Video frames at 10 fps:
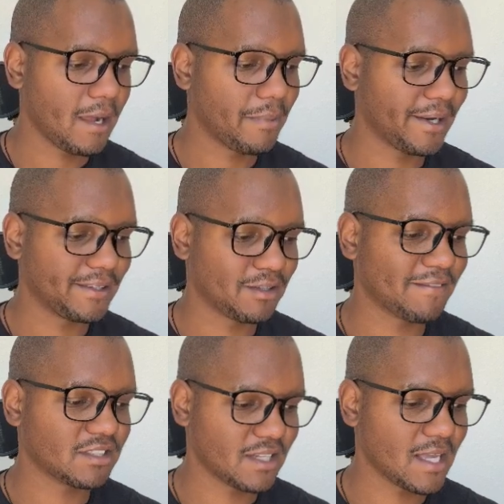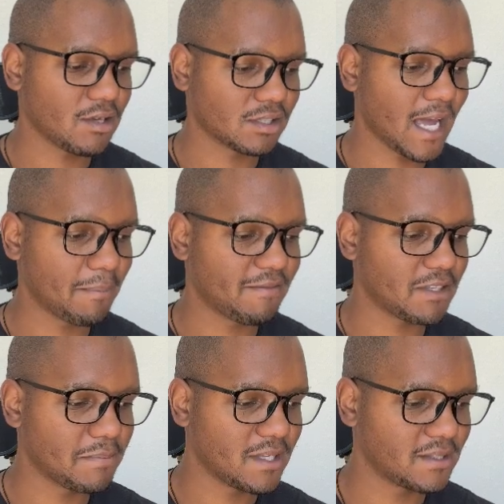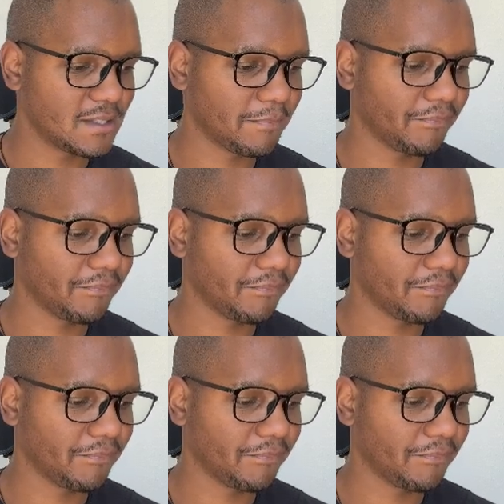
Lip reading: but you have to take your time if it's busy.